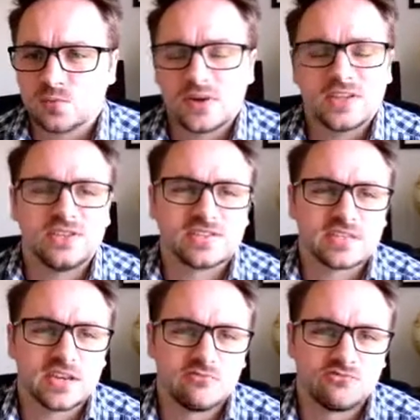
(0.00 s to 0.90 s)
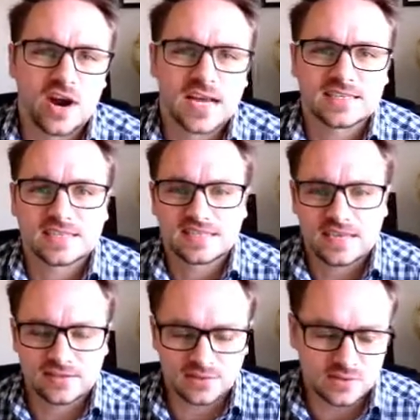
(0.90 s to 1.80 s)
What is your RAS
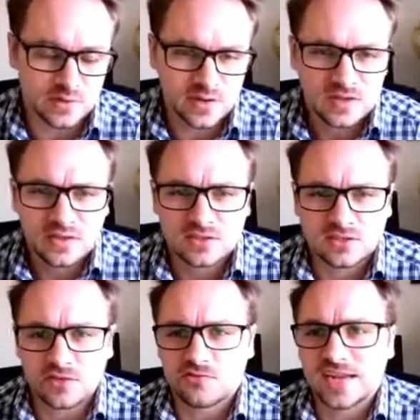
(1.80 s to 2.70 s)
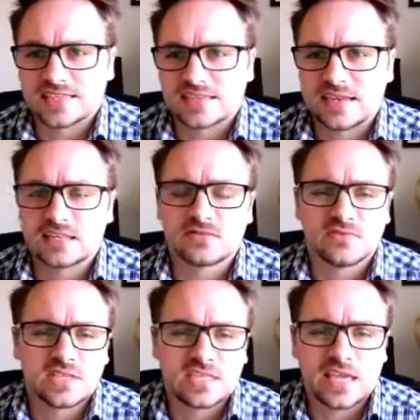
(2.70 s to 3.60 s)
set to? So RAS stands for
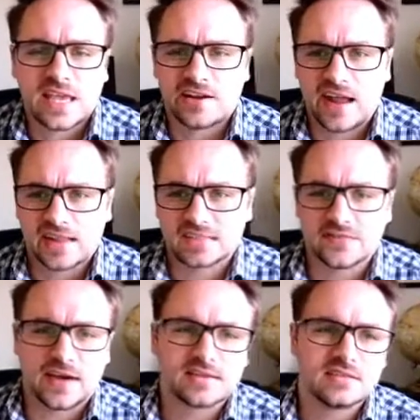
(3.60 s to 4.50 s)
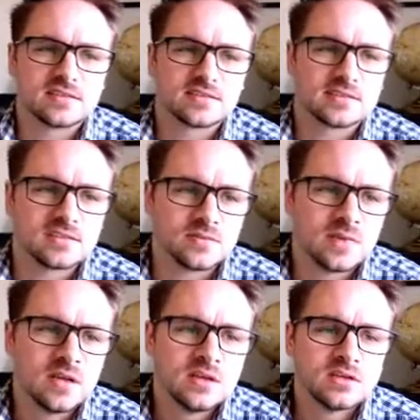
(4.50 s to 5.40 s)
Reticular Activating System.
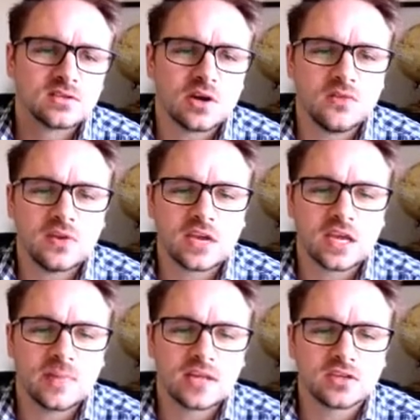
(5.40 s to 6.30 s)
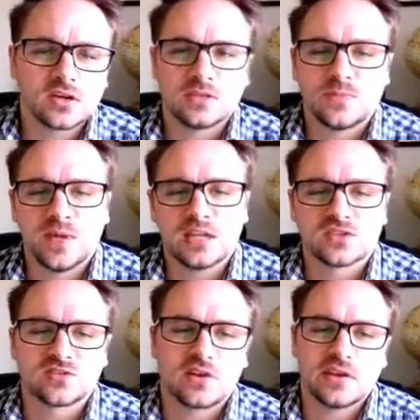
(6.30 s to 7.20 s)
So if you can imagine, I've got this
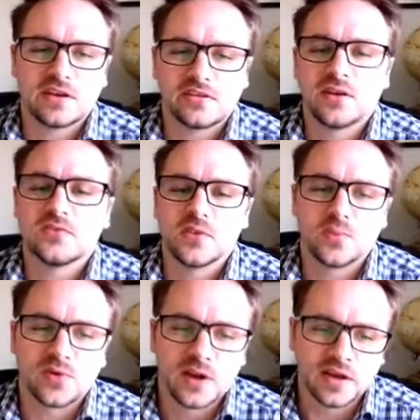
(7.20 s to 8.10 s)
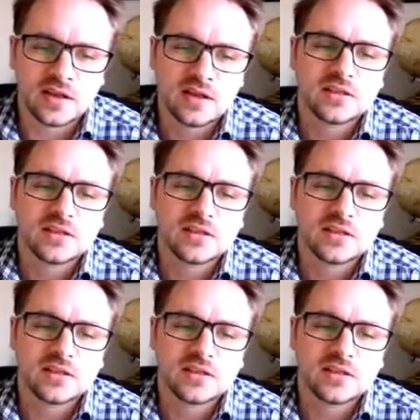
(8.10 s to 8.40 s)
picture right near of the brain.